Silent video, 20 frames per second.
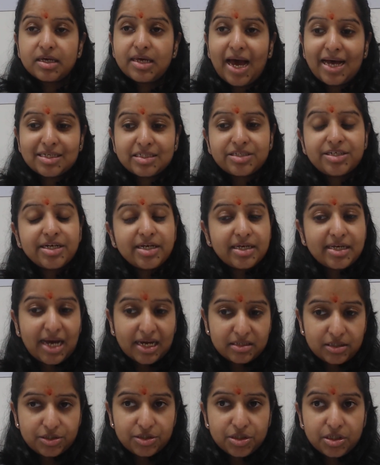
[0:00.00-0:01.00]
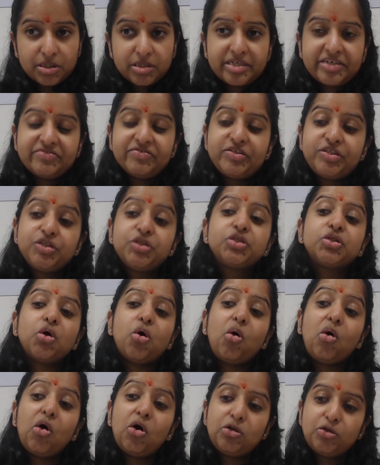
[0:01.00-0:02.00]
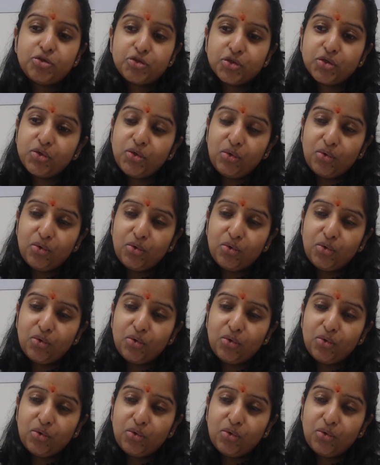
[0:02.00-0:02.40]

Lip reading: Gastric cancer, which is also